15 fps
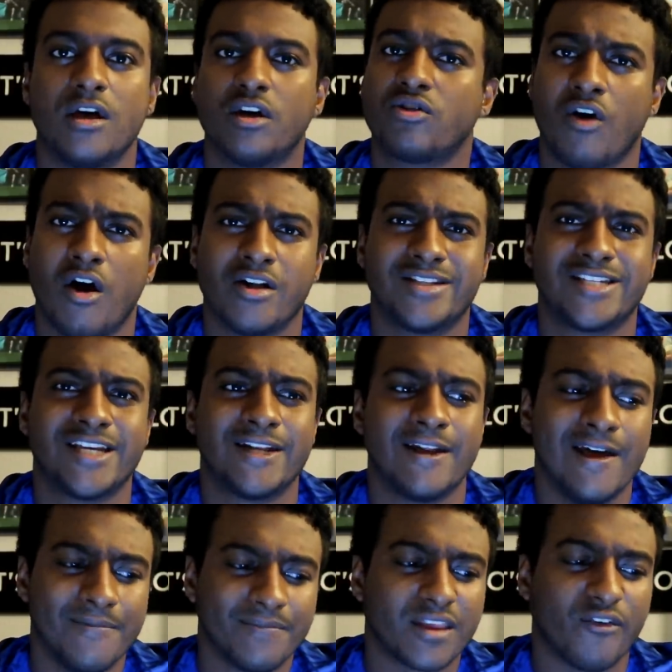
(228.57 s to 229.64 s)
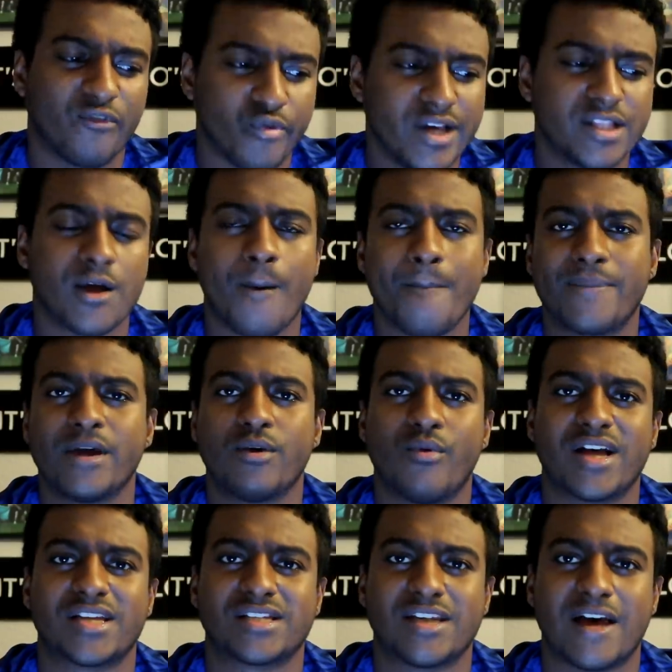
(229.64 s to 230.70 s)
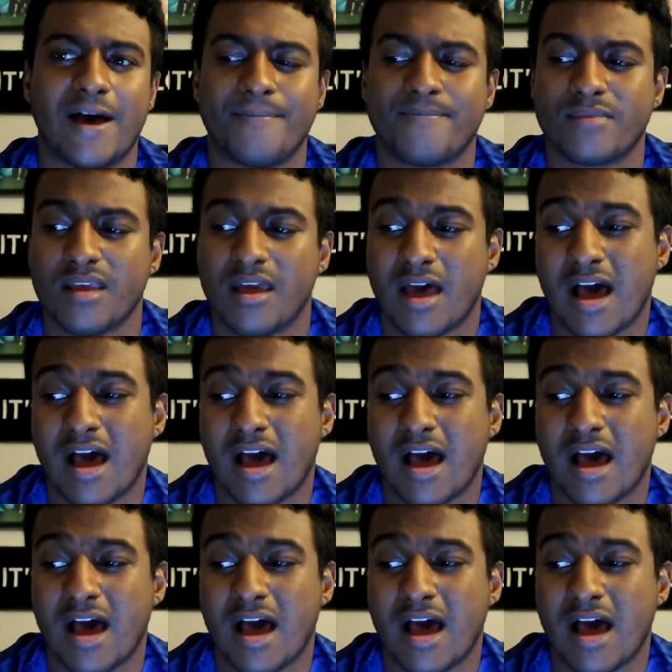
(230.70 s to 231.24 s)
Granted, if we don't beat West Ham,